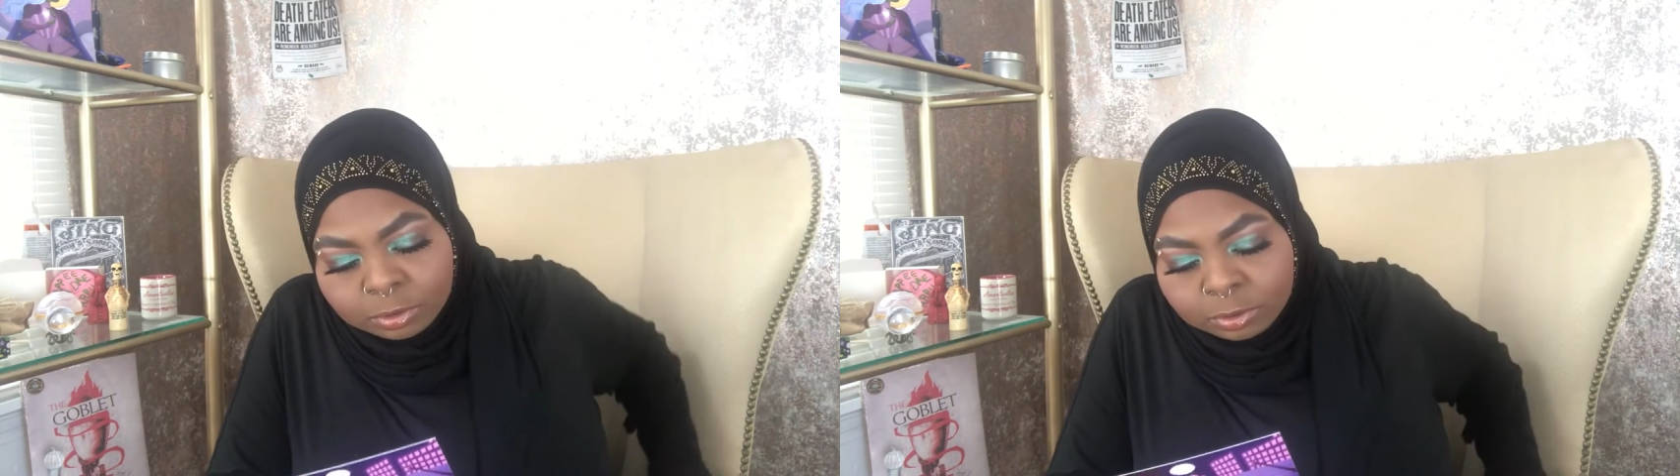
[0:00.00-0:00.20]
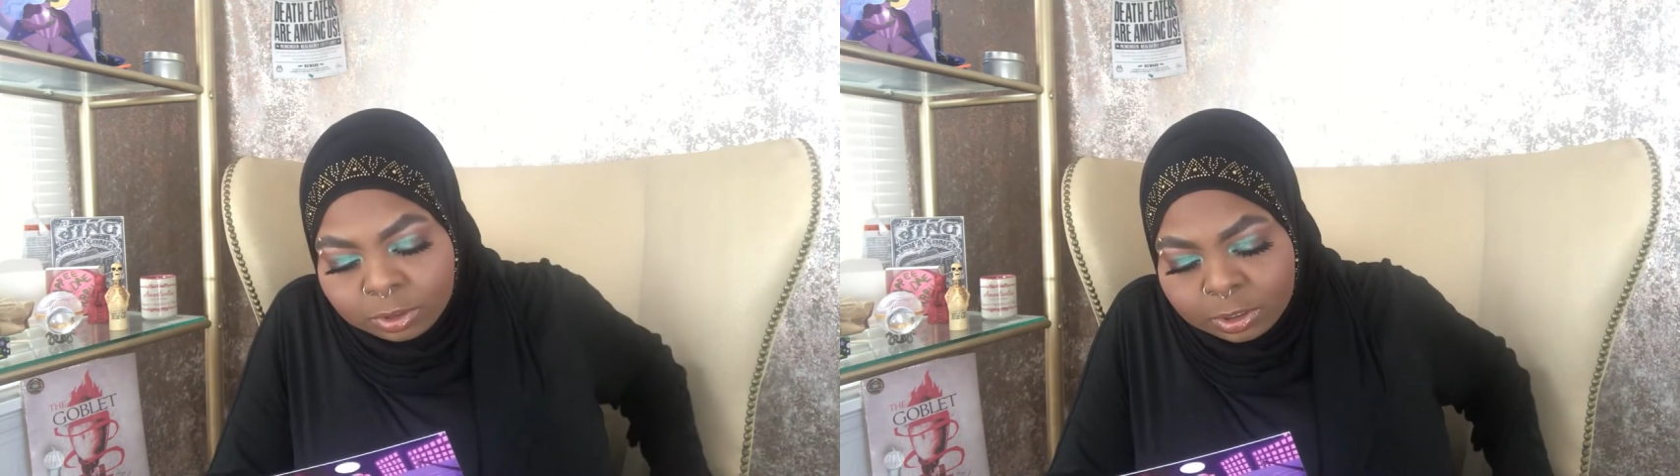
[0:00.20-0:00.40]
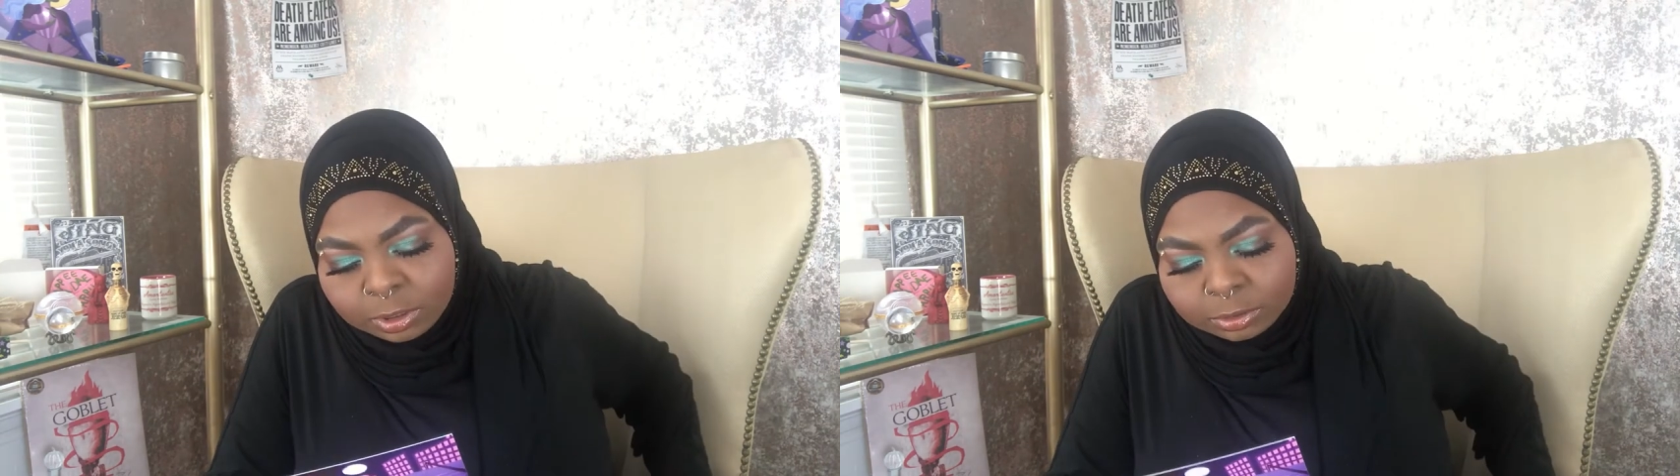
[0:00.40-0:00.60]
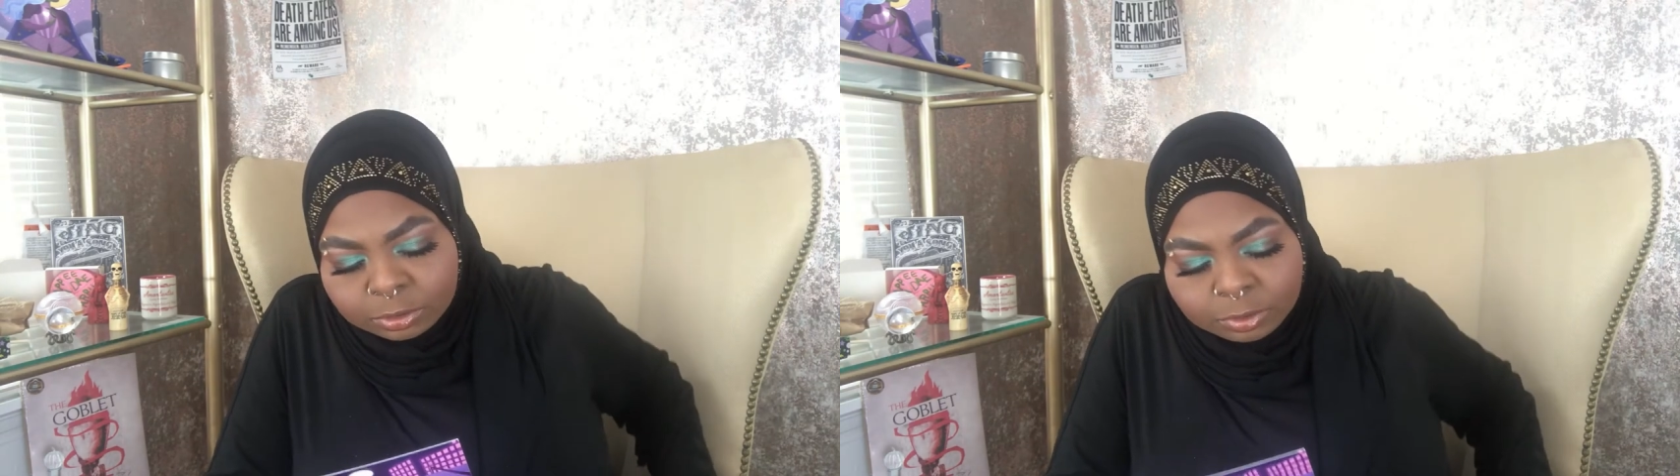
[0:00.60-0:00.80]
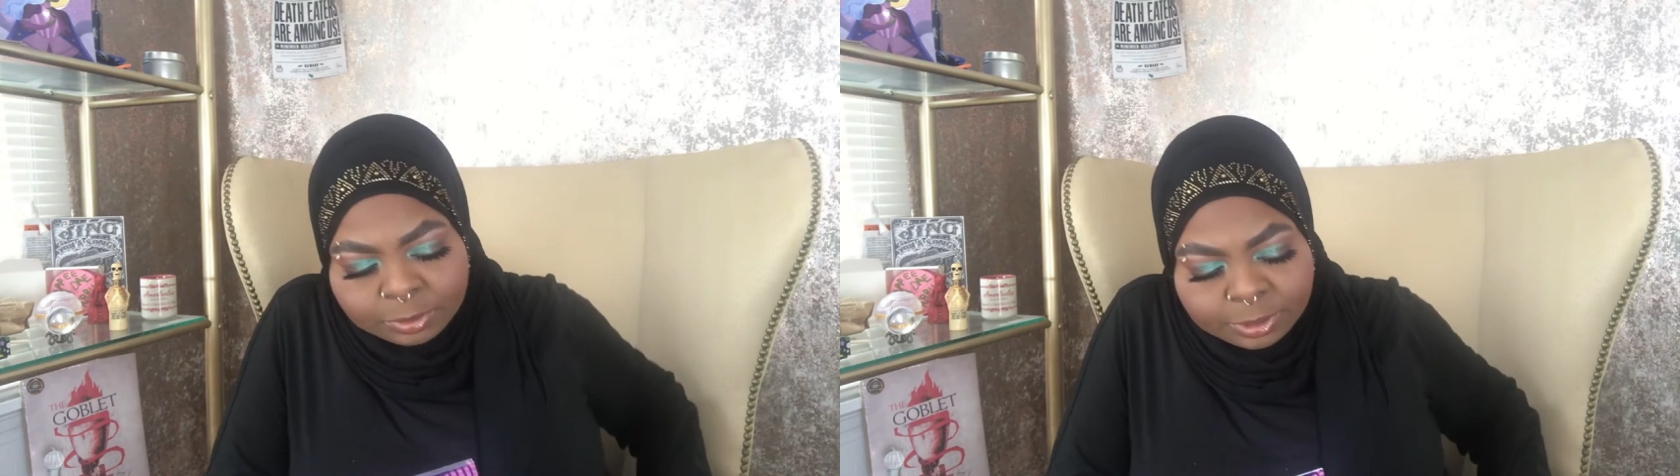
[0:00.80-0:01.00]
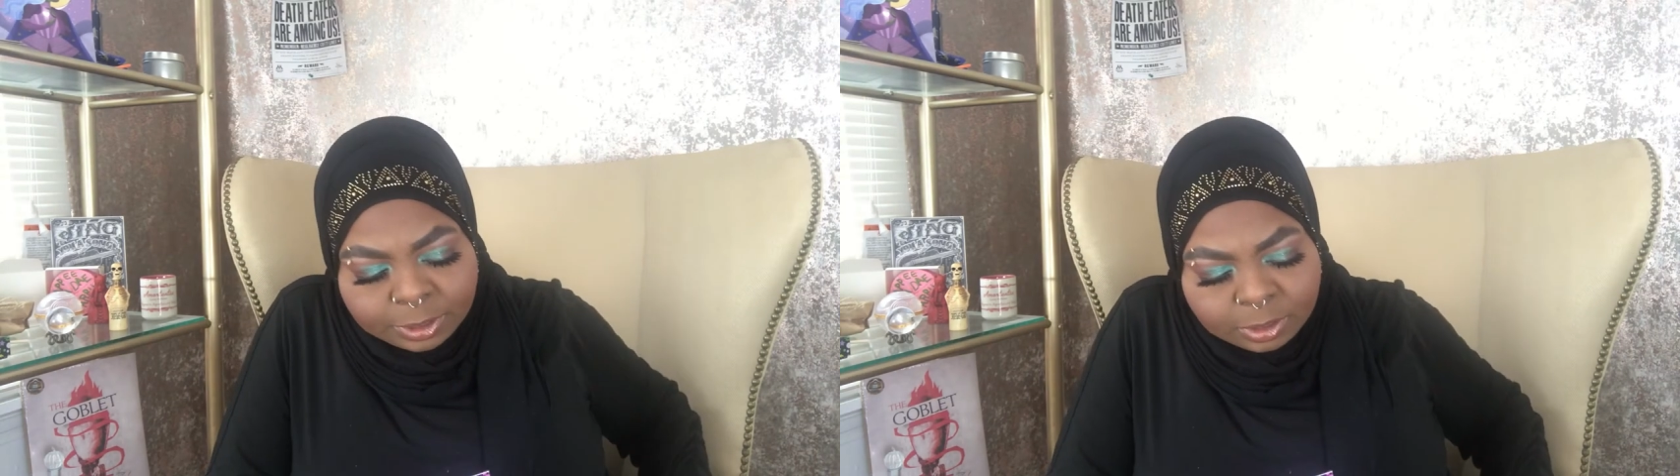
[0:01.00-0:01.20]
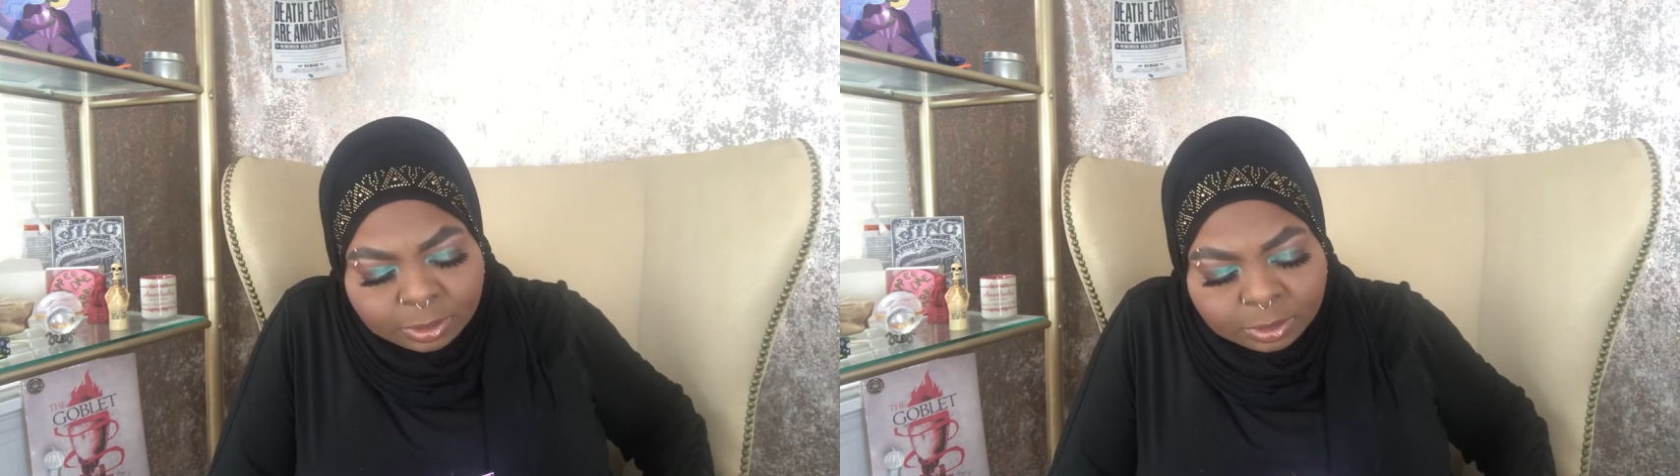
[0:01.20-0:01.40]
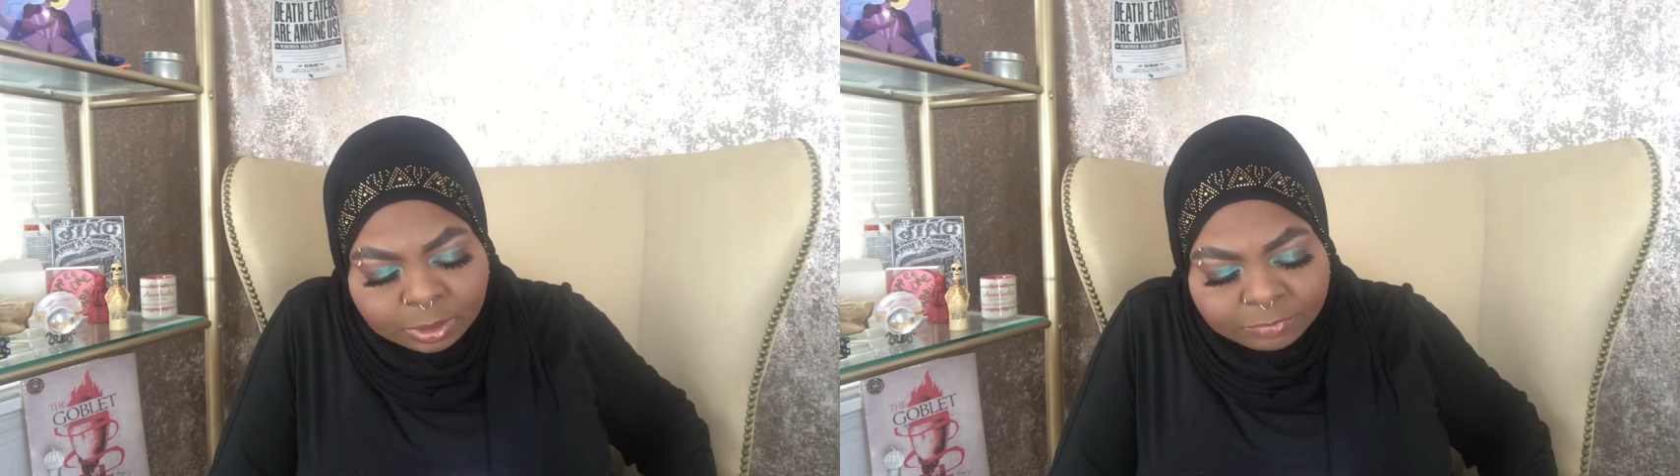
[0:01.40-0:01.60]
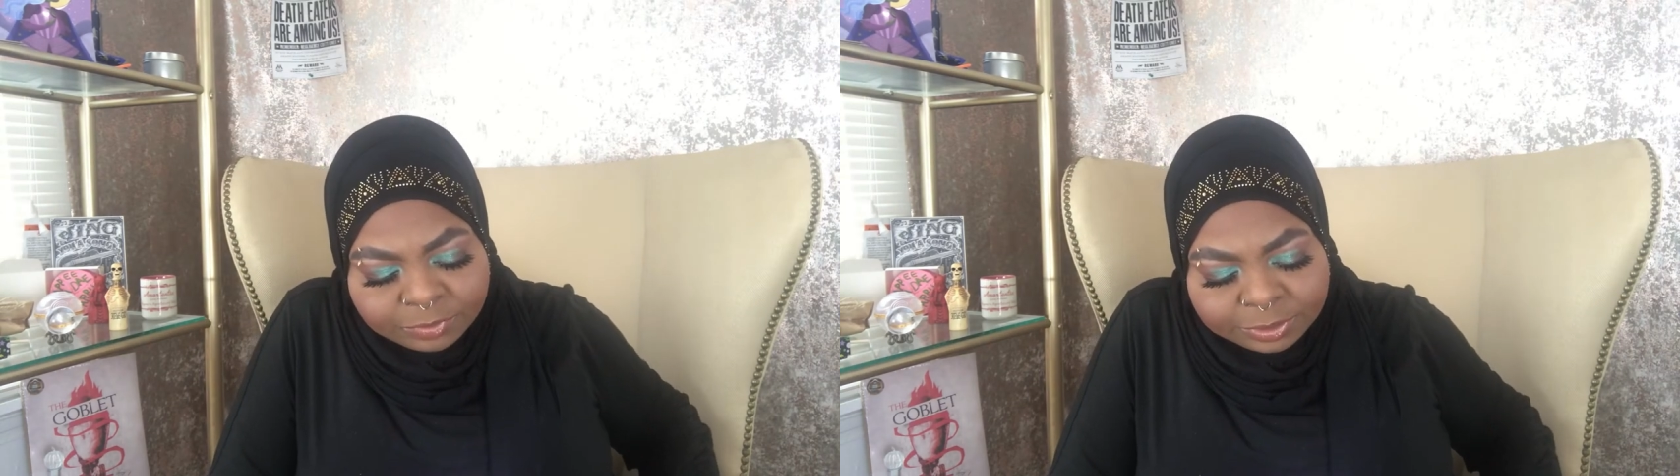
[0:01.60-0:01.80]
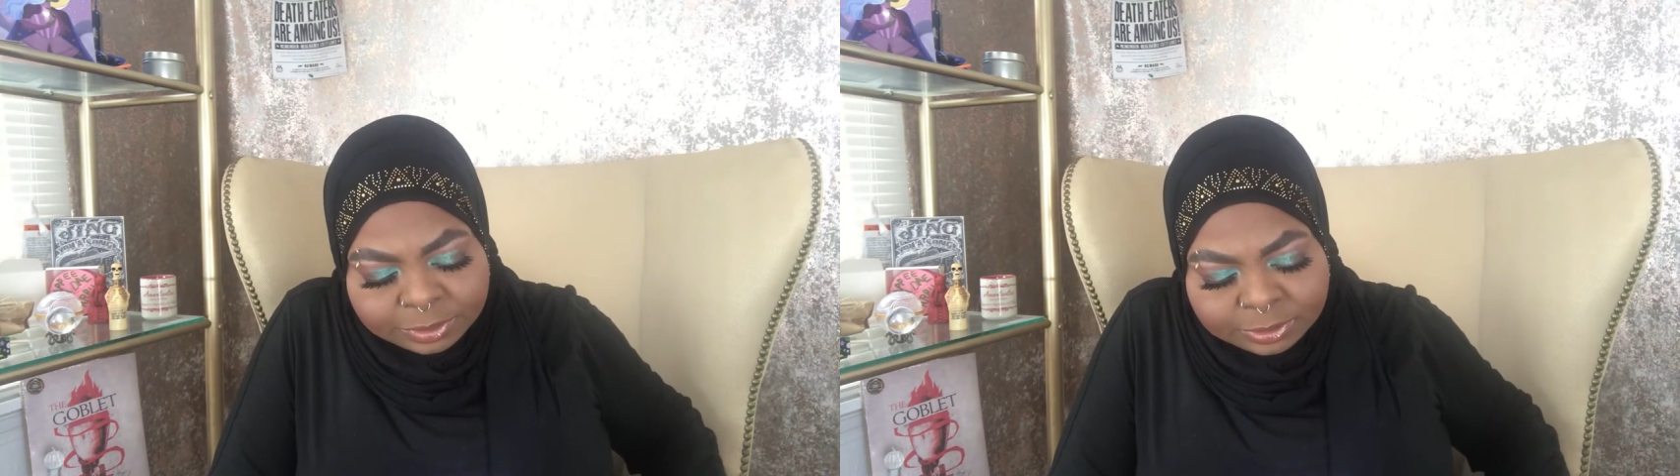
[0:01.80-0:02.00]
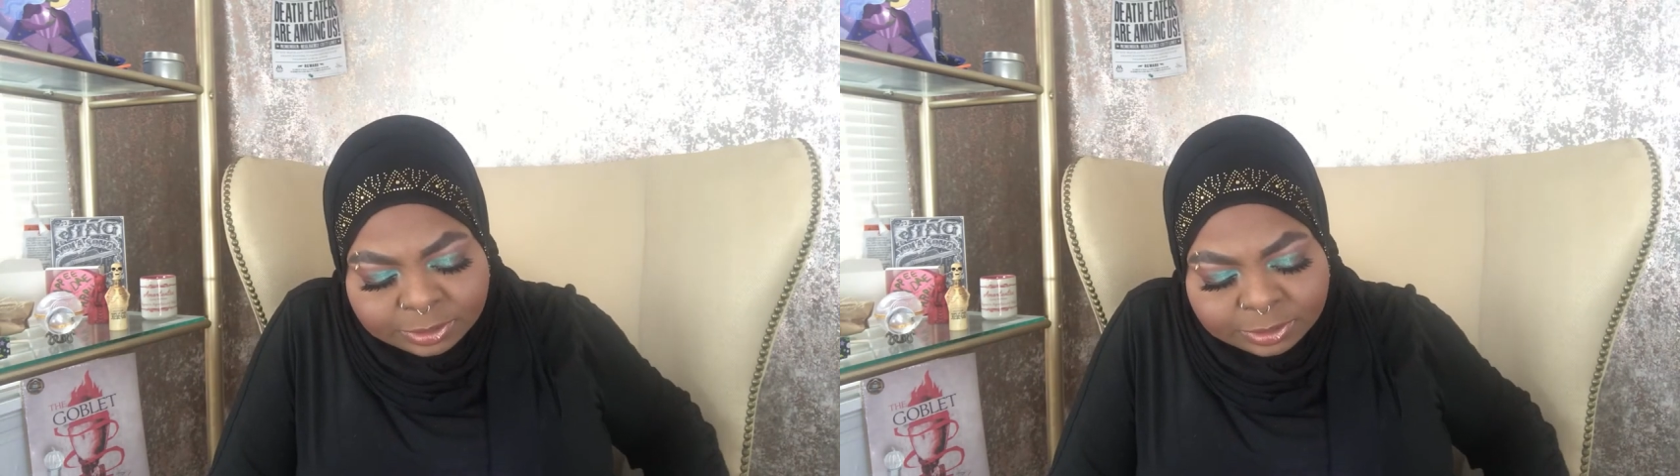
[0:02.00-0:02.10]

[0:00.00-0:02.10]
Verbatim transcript: Uh, Zorita Carvena's